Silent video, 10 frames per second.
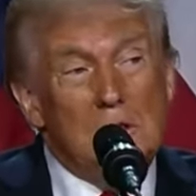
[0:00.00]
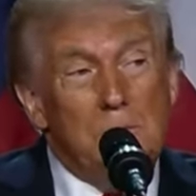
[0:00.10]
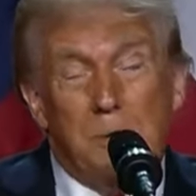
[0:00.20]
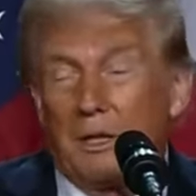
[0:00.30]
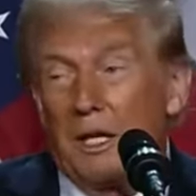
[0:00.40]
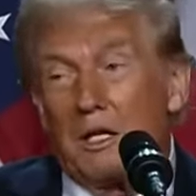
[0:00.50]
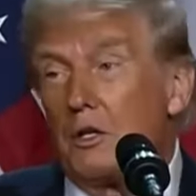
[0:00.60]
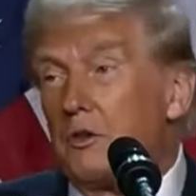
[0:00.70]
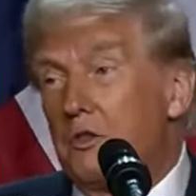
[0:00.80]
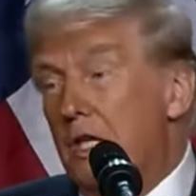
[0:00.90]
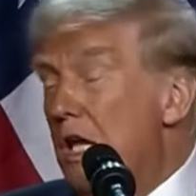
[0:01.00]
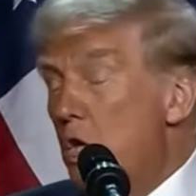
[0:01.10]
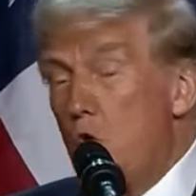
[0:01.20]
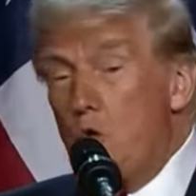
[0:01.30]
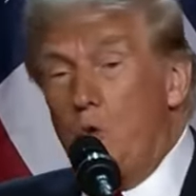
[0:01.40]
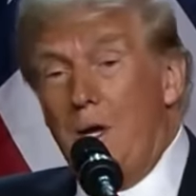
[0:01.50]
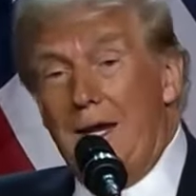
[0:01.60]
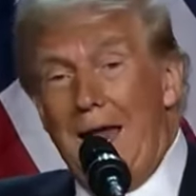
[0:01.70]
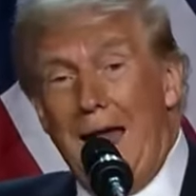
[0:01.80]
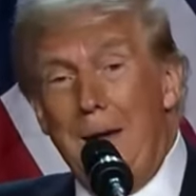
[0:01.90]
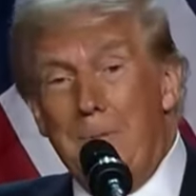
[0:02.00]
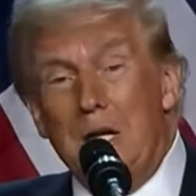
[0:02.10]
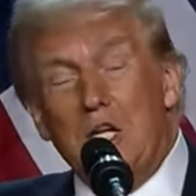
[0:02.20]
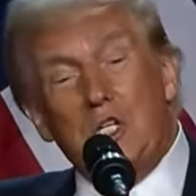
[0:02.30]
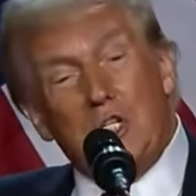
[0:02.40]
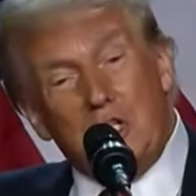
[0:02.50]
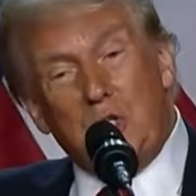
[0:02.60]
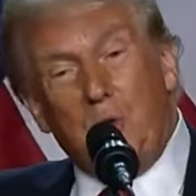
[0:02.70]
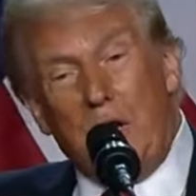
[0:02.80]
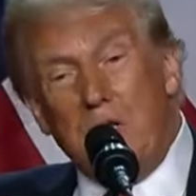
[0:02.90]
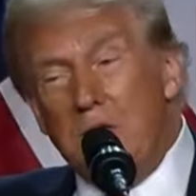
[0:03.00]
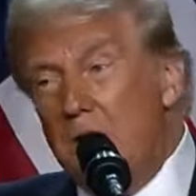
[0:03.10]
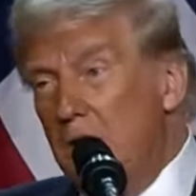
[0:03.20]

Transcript: political thing. Look what happened. Is this crazy?